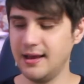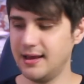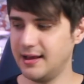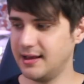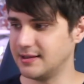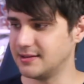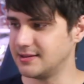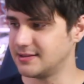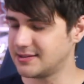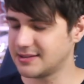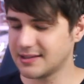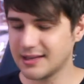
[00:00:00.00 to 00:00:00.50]

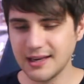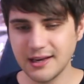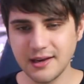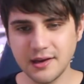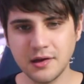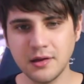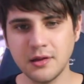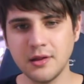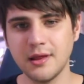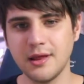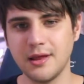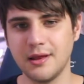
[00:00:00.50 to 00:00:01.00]
in
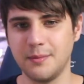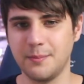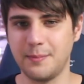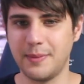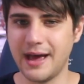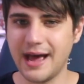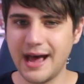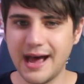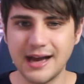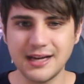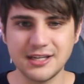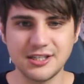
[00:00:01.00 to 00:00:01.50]
skill and
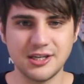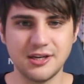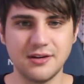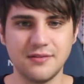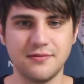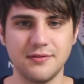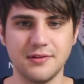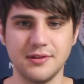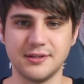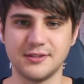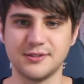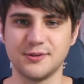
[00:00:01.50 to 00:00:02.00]
passion
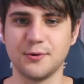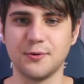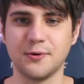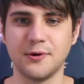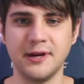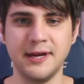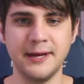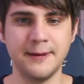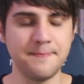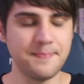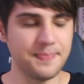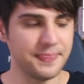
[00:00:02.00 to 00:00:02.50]
for the
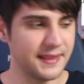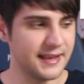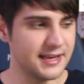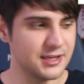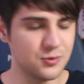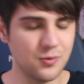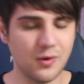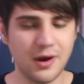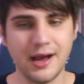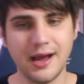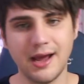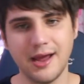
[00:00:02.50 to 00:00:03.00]
story
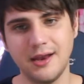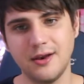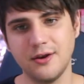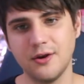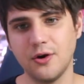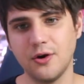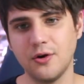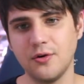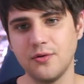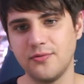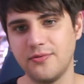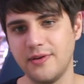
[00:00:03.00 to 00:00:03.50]
is why I
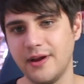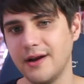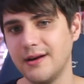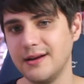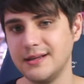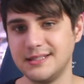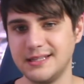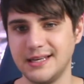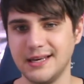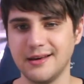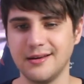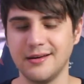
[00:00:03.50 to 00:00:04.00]
know Fairy
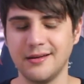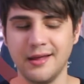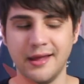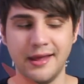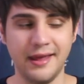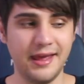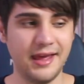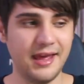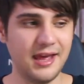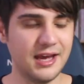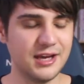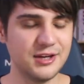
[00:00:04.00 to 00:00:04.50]
Tail
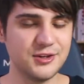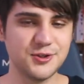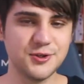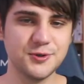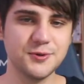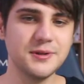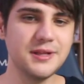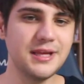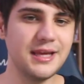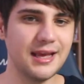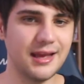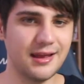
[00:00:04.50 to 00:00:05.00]

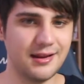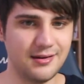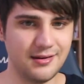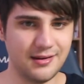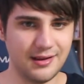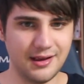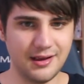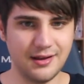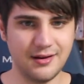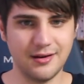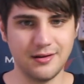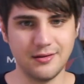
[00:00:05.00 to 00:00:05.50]
truly
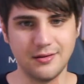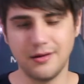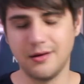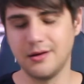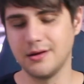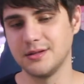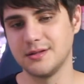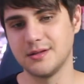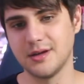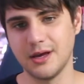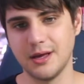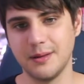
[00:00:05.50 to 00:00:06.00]
ended a long
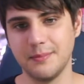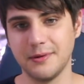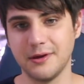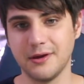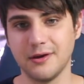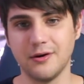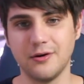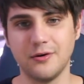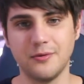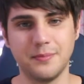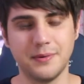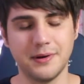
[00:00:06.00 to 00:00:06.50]
time
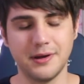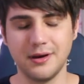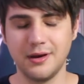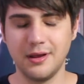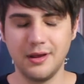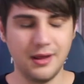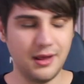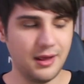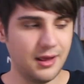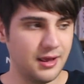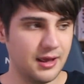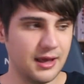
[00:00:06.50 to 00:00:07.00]
ago. But
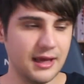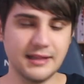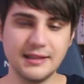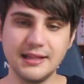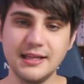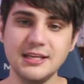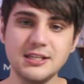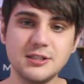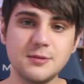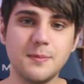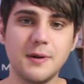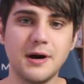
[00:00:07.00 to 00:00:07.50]
at
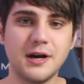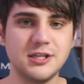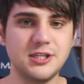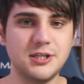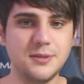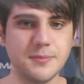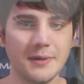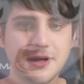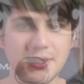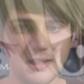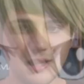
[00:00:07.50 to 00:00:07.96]
least Mashima